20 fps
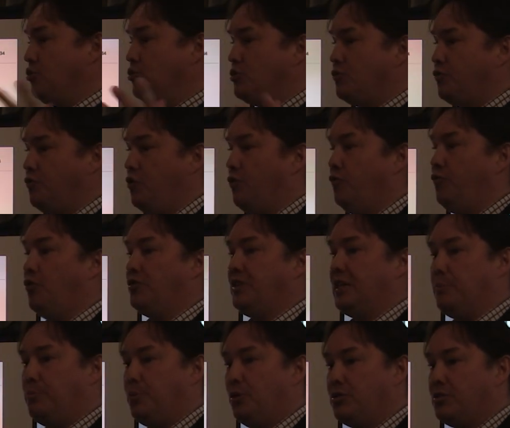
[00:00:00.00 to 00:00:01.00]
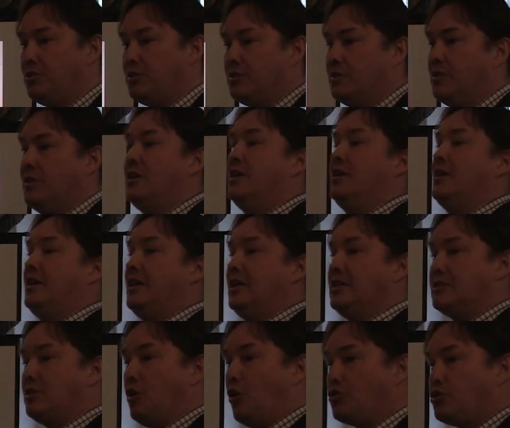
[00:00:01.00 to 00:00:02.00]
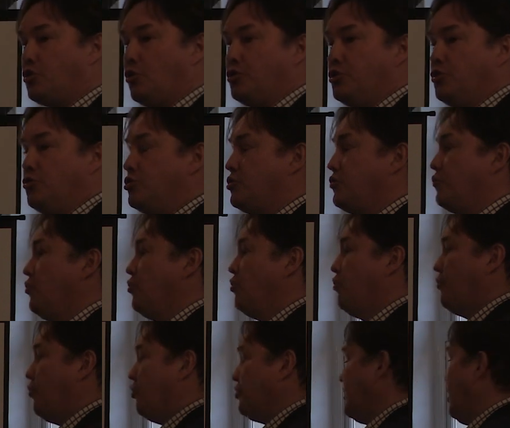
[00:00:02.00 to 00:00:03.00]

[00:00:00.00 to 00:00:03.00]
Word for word: useful for the inputs. It's also useful for